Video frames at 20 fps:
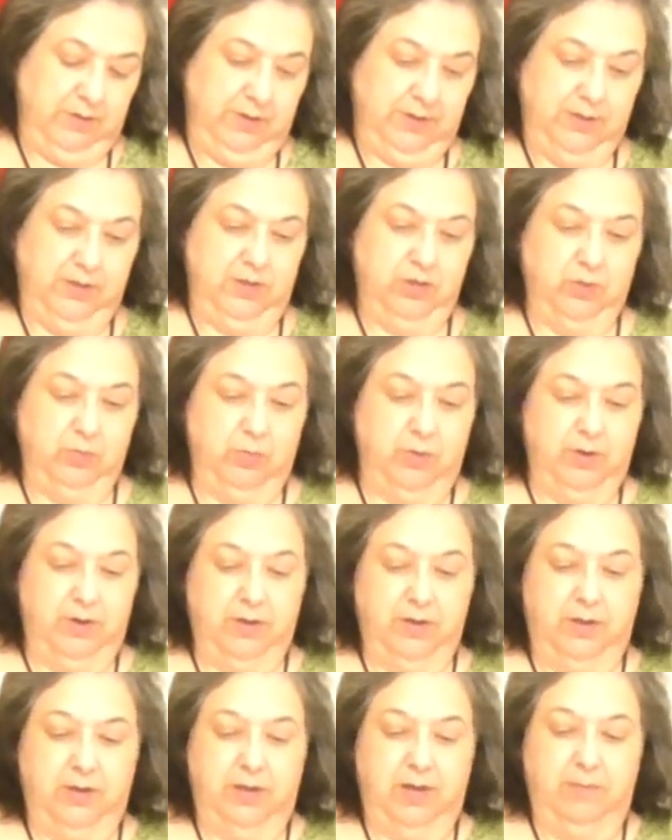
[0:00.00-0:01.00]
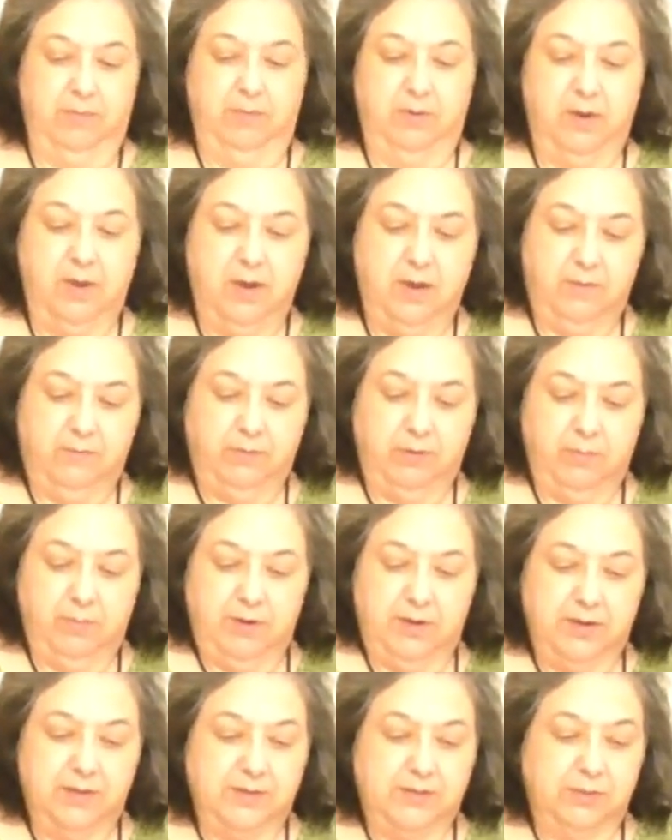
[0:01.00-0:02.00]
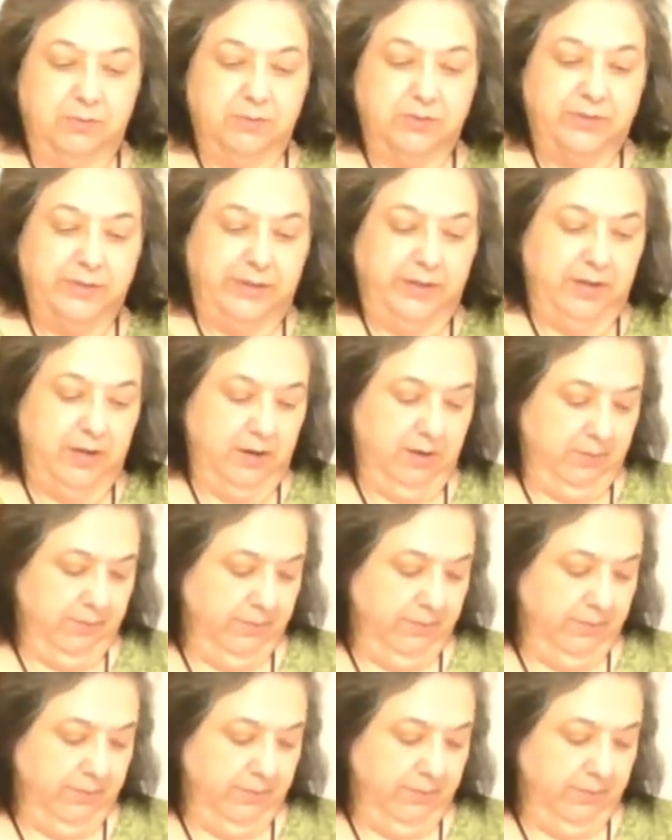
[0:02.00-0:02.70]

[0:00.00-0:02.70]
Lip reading: Because I just wanted to keep from being so slick,